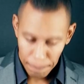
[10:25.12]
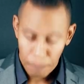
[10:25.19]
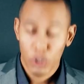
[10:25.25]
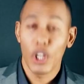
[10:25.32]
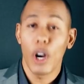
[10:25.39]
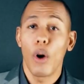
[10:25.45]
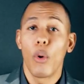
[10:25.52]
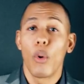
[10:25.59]

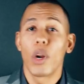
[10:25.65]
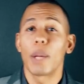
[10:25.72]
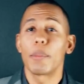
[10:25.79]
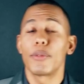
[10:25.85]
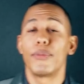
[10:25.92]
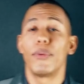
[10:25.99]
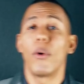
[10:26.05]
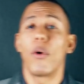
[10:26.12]
So
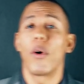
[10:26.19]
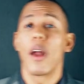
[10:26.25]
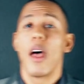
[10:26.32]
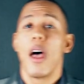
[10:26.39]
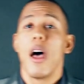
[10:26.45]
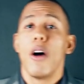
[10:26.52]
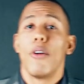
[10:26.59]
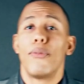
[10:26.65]
number four,
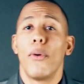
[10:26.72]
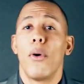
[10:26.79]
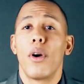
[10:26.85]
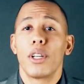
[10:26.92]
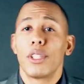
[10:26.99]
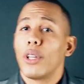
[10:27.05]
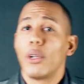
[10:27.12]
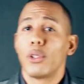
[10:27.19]

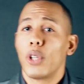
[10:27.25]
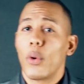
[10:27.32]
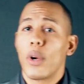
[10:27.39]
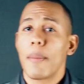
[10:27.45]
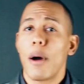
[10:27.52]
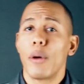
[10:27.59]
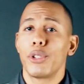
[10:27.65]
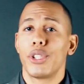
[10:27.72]
four is also
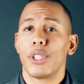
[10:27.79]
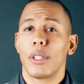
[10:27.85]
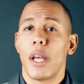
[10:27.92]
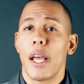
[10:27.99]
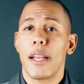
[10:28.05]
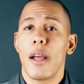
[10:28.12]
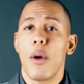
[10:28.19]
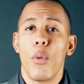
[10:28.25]
emotion,
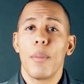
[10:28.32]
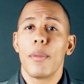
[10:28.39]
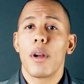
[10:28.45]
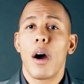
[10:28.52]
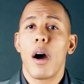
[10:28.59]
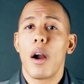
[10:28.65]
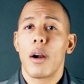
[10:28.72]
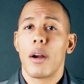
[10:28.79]
and women
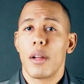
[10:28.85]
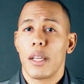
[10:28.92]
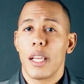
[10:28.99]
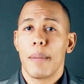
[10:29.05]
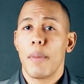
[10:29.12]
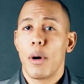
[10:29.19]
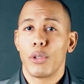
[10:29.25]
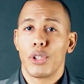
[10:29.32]
are
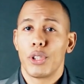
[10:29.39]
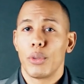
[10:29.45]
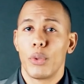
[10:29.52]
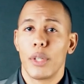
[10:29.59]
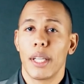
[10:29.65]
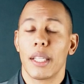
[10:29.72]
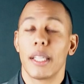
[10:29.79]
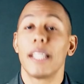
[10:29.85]
emotion.
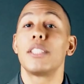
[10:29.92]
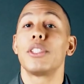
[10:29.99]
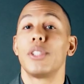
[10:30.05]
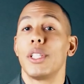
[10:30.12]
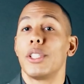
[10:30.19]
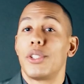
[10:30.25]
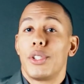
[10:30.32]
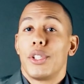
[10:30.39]
Really, it's
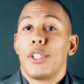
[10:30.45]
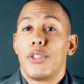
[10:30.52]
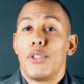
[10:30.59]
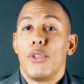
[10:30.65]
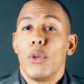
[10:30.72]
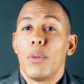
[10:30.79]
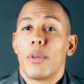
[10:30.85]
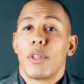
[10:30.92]
it's it's
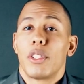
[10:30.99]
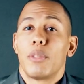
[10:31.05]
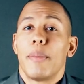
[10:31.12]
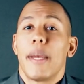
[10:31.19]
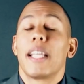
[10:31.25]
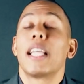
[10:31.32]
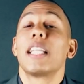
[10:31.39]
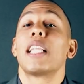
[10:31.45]
humor. It's
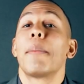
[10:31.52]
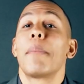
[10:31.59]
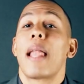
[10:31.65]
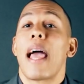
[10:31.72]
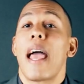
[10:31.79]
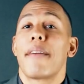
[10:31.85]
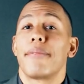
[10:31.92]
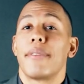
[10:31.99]
making them
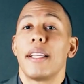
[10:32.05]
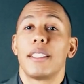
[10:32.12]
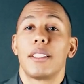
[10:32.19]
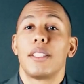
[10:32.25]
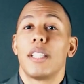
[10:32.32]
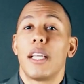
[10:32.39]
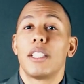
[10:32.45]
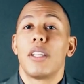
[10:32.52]
laugh.
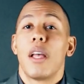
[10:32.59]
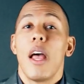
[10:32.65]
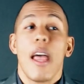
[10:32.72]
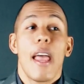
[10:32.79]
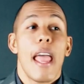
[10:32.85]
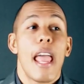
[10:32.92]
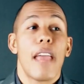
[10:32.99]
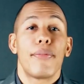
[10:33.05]
It's it's
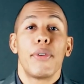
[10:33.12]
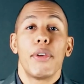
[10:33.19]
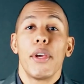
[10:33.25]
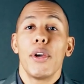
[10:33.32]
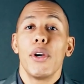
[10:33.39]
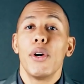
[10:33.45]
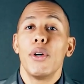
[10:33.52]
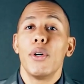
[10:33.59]
if
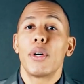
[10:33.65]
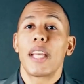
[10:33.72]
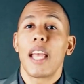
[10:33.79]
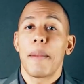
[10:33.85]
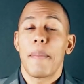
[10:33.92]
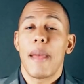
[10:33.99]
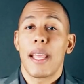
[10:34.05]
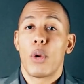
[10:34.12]
you
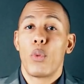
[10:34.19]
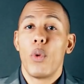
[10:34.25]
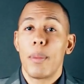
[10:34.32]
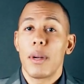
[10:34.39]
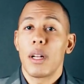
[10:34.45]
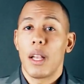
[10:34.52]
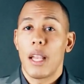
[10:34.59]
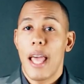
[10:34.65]
can make
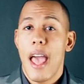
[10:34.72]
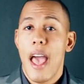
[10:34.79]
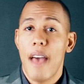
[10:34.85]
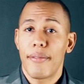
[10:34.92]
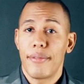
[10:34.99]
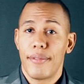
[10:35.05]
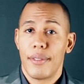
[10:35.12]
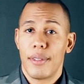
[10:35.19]
women
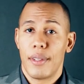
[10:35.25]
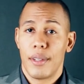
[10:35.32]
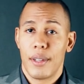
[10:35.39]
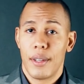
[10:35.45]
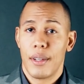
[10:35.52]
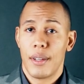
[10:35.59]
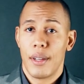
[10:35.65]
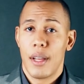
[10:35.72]
laugh,
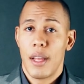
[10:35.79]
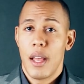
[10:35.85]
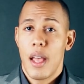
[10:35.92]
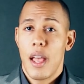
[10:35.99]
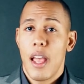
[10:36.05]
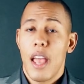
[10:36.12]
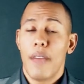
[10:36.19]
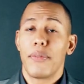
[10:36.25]

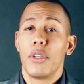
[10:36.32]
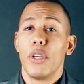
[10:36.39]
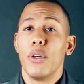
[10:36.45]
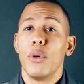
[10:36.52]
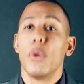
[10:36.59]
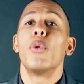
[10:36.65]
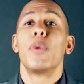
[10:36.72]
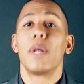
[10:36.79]
if
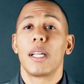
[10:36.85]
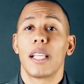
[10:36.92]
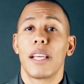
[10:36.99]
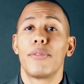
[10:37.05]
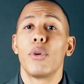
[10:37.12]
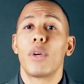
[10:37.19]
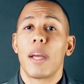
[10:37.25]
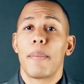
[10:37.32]
you really
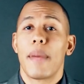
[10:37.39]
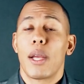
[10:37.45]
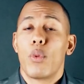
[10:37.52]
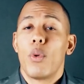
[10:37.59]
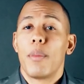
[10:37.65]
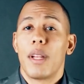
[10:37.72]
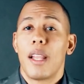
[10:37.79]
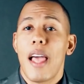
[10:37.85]
if you can make
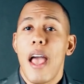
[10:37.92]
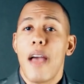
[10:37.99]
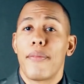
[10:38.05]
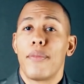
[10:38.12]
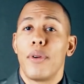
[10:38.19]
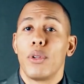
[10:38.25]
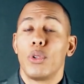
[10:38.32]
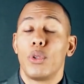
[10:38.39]
women
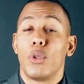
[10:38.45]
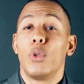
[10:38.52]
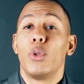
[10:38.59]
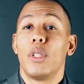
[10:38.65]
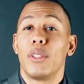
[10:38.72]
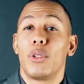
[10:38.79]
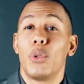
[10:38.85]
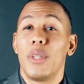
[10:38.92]
laugh to
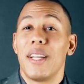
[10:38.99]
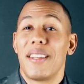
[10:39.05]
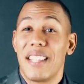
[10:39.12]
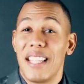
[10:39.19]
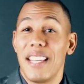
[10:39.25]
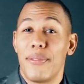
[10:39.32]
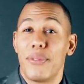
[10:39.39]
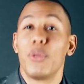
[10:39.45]
the, to the
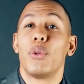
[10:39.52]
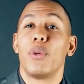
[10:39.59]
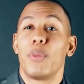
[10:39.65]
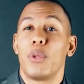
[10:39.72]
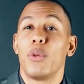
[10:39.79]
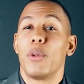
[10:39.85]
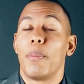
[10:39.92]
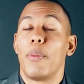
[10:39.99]
thief to the,
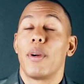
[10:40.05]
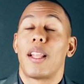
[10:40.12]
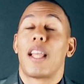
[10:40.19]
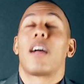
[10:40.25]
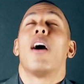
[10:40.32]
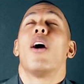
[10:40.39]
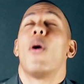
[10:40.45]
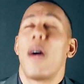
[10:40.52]
to the point
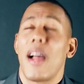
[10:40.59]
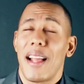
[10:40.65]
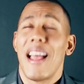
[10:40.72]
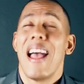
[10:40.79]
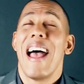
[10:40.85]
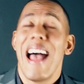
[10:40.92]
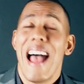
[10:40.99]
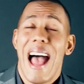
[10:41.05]
like oh I,
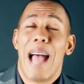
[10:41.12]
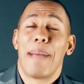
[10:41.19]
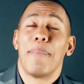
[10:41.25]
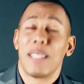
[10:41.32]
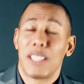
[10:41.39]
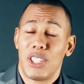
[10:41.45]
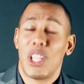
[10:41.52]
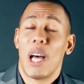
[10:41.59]
I
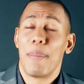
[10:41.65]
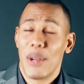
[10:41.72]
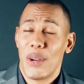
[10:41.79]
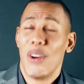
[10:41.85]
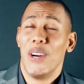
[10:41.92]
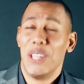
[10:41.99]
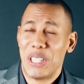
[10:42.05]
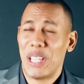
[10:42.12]
my stomach
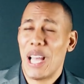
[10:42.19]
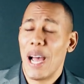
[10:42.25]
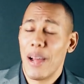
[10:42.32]
hurts,